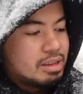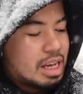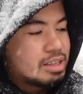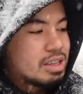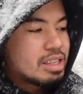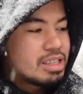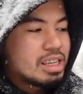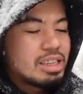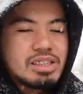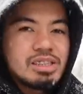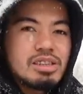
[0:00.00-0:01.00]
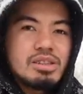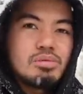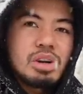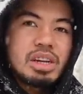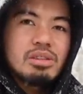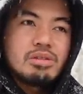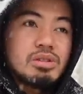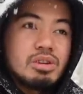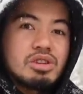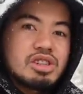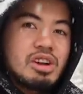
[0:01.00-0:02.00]
as you can see, this is just a regular
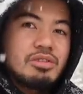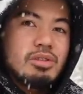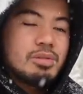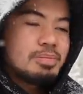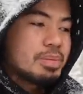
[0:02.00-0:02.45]
dirt shovel.